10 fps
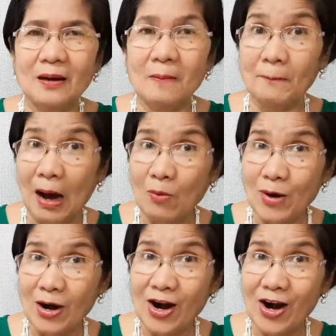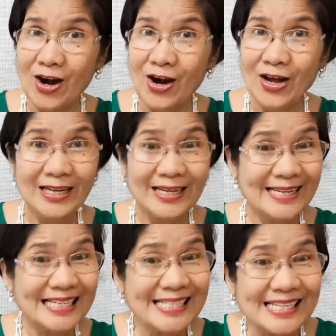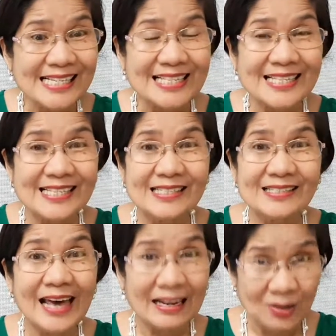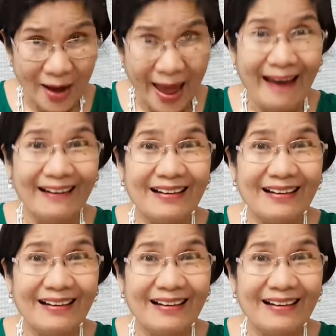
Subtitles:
power, distance, and rank.